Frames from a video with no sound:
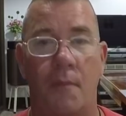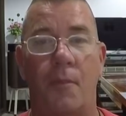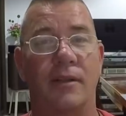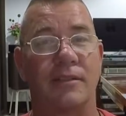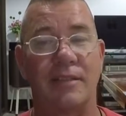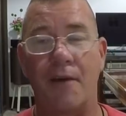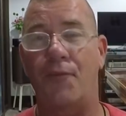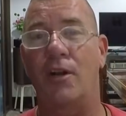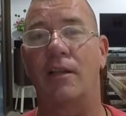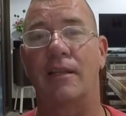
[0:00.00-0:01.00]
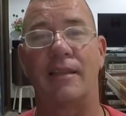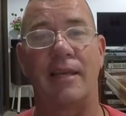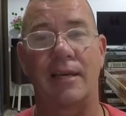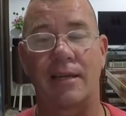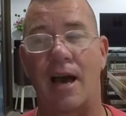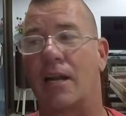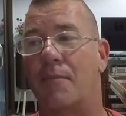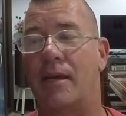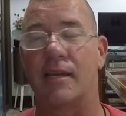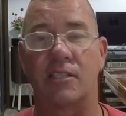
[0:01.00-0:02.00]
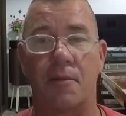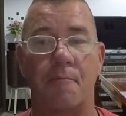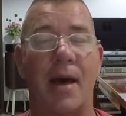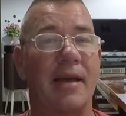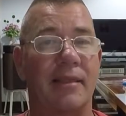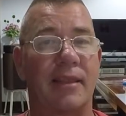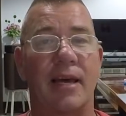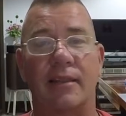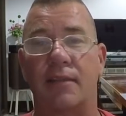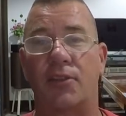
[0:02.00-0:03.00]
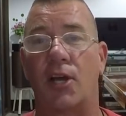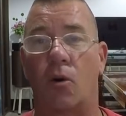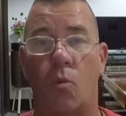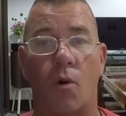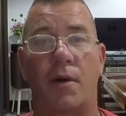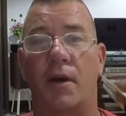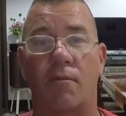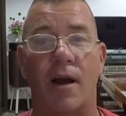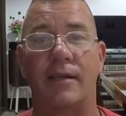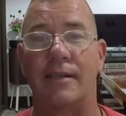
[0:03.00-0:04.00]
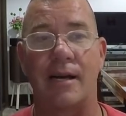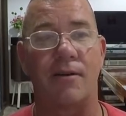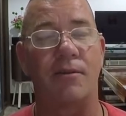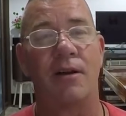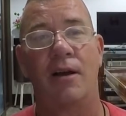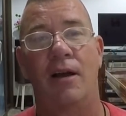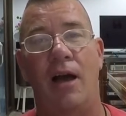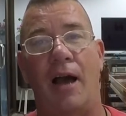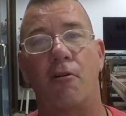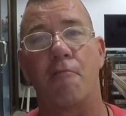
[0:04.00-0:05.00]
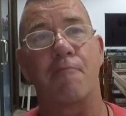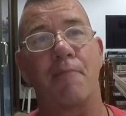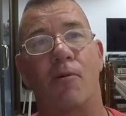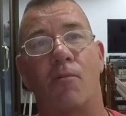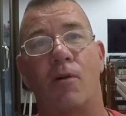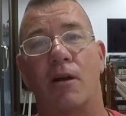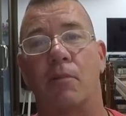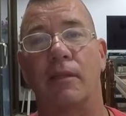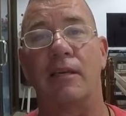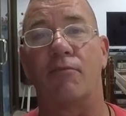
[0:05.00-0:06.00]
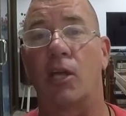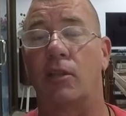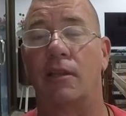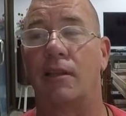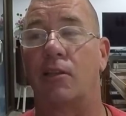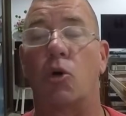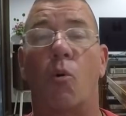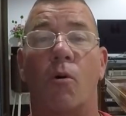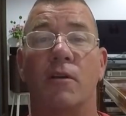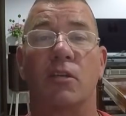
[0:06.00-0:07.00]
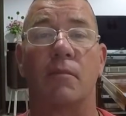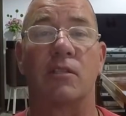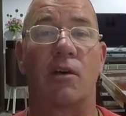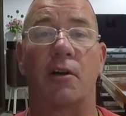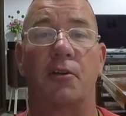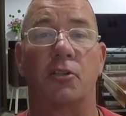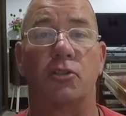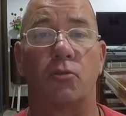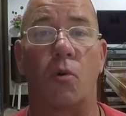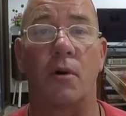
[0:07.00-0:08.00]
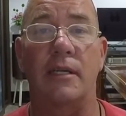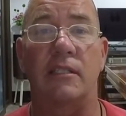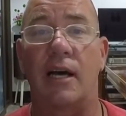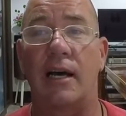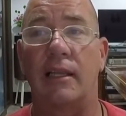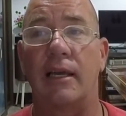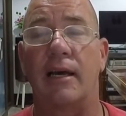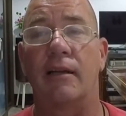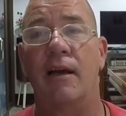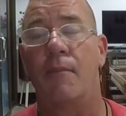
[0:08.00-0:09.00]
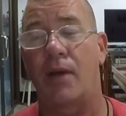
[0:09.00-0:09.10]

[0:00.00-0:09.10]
But definitely the economy is the main thing that they are working right now. I know people want to believe that tourism is going to destroy Thailand.